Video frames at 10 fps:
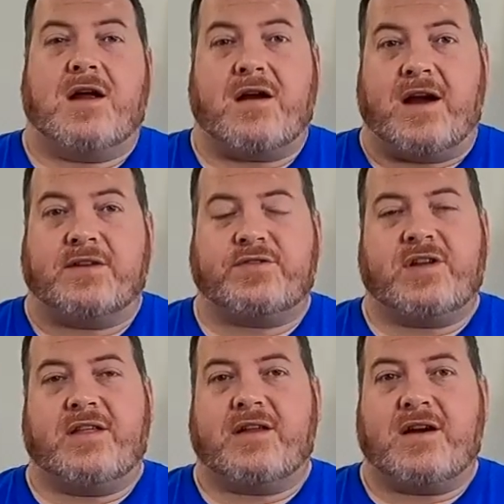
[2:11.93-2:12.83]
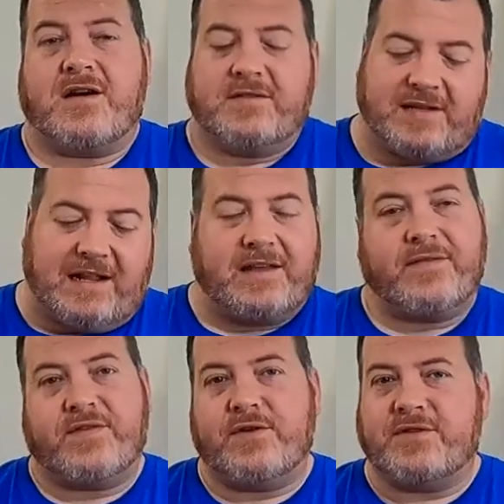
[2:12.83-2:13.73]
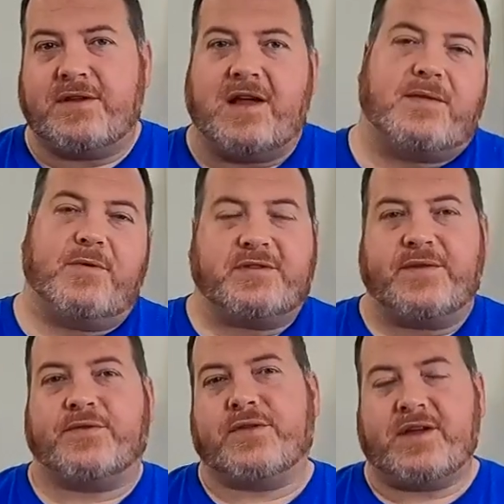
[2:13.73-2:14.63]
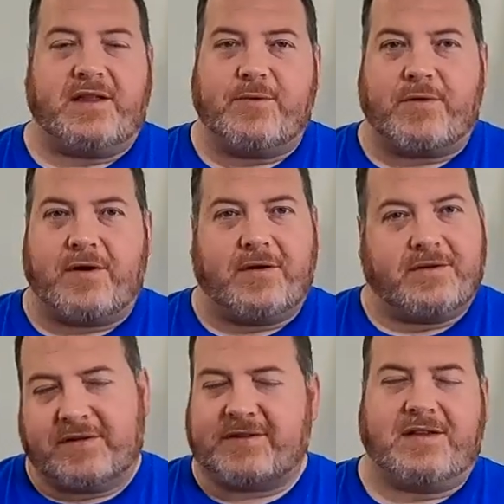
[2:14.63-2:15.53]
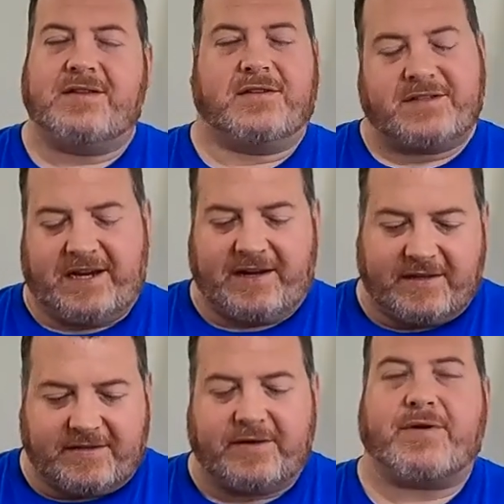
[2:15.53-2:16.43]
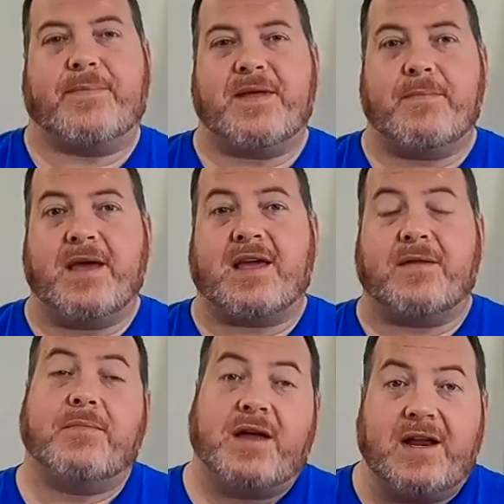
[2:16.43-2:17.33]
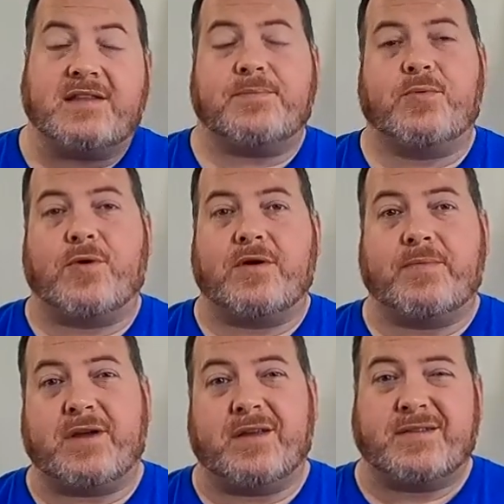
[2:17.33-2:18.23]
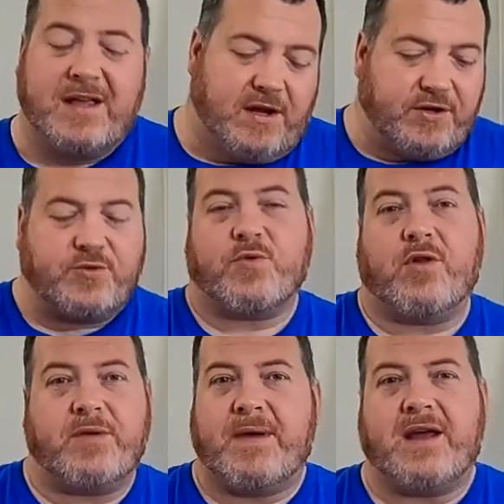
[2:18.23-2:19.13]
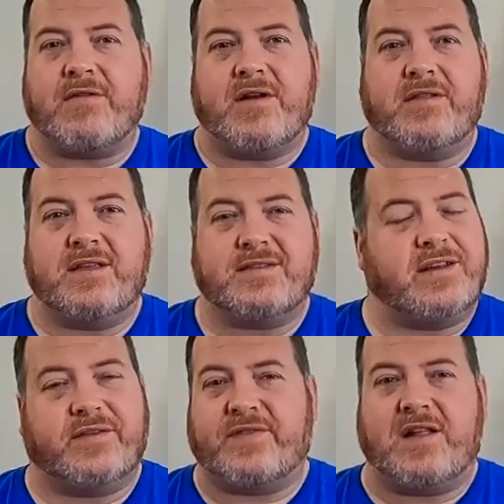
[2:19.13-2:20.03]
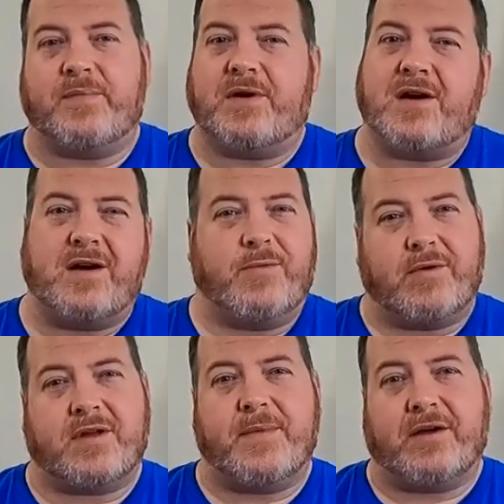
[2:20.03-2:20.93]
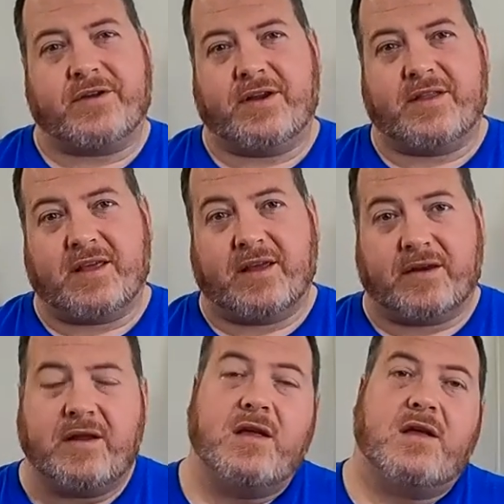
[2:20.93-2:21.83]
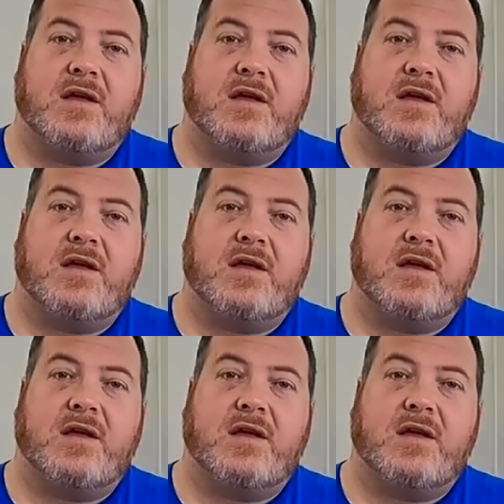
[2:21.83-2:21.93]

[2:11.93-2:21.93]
Alright, so they're slightly confusing, not the most difficult thing in the world, just a little tedious to wrap that bacon, but it's important because just rolling bacon around this, it'll fall apart, it won't come out good at the end.